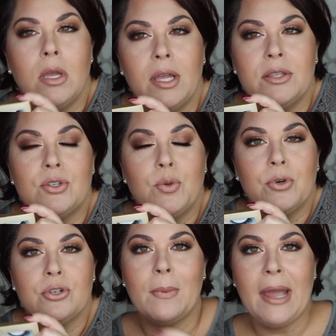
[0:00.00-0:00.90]
and
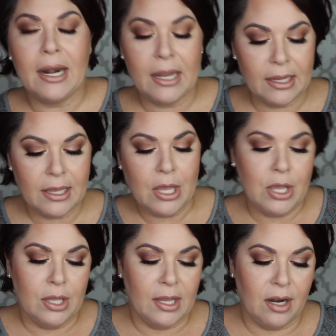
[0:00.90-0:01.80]
super dramatic,
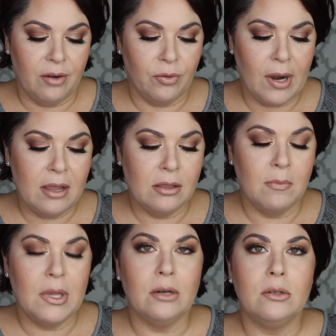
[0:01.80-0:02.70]
kind of right in the
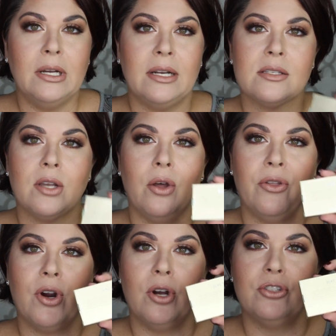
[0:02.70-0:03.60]
middle. And it's called,
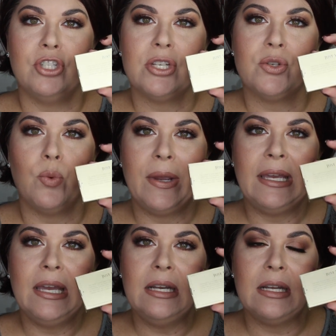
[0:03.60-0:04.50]
they're called Just
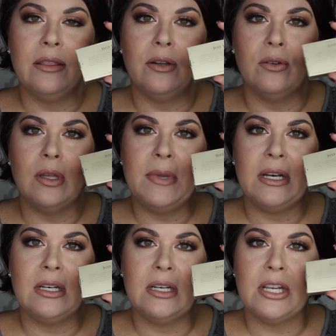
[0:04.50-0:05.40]
Wing It, and they're a
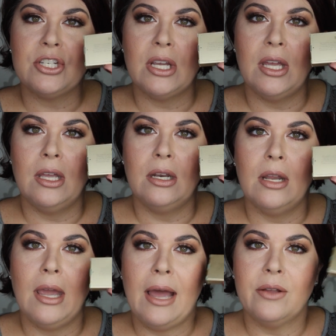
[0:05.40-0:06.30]
limited edition
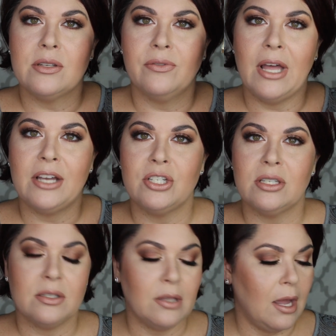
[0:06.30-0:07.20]
House of
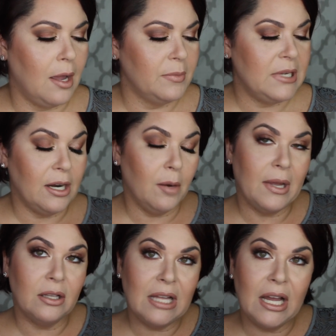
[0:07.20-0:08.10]
Lashes
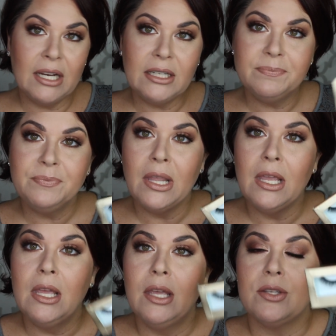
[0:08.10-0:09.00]
Tinkerbell line.
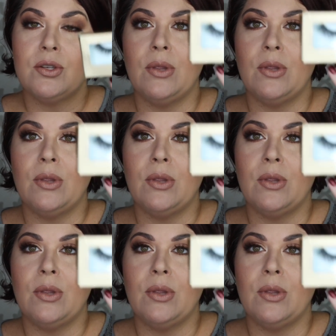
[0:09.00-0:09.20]
So